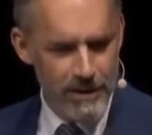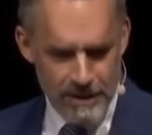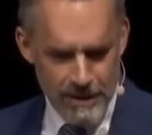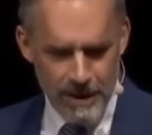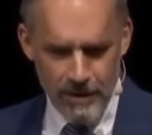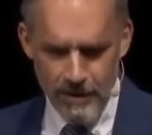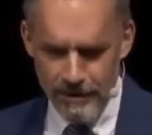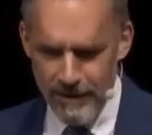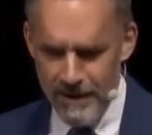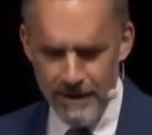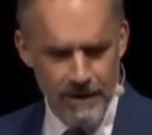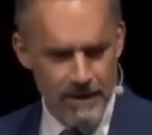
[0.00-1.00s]
entire
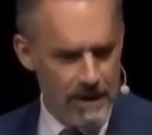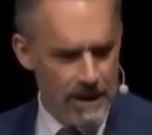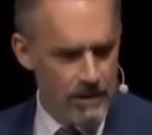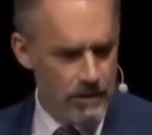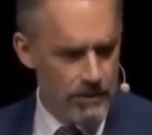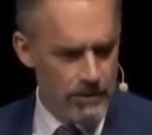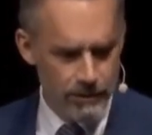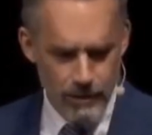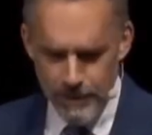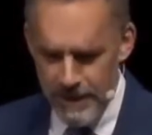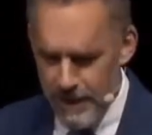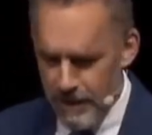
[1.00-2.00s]
event and also for
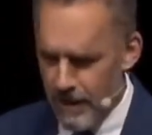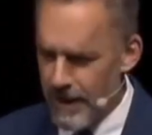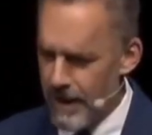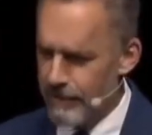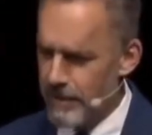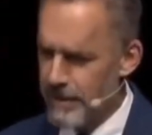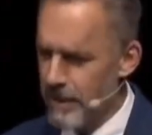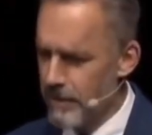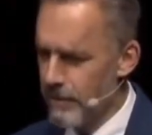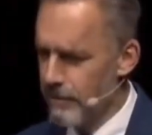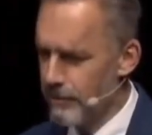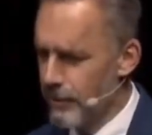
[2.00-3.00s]
being here. I have to tell
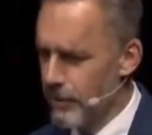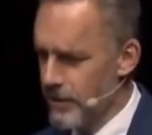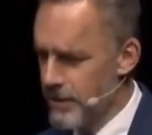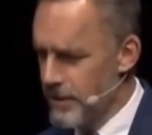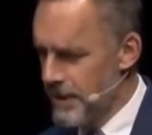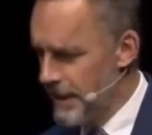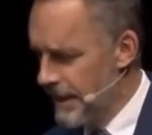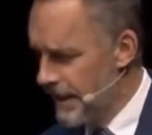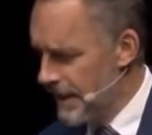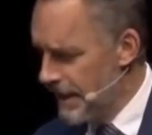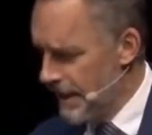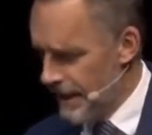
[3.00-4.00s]
you first
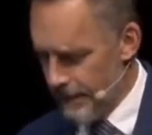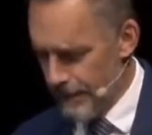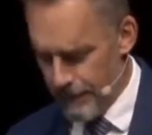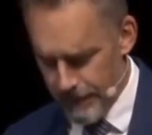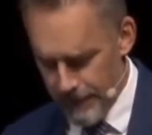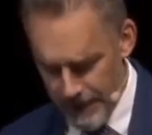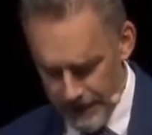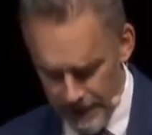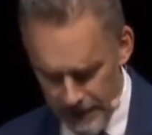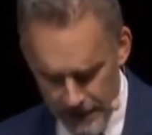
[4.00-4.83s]
that